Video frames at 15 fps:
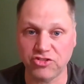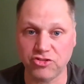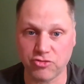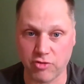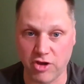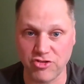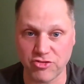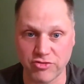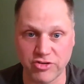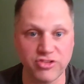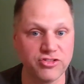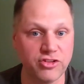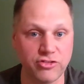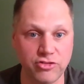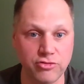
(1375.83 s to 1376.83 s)
treasuries,
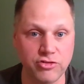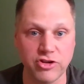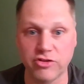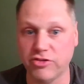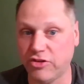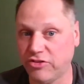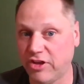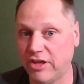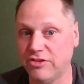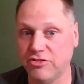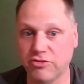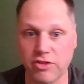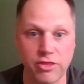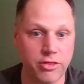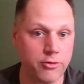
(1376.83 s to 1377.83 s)
the 2-year, the 10-year,
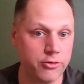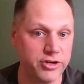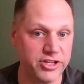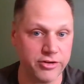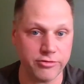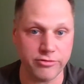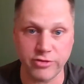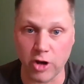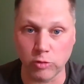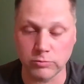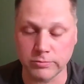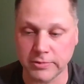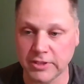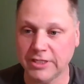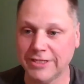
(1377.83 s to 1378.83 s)
the 30-year note.
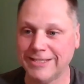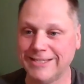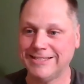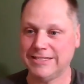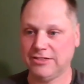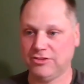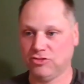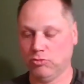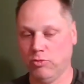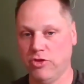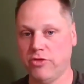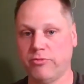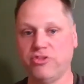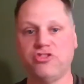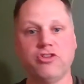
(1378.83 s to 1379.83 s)
So we're
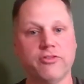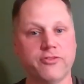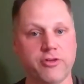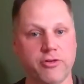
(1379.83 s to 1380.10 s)
the reserve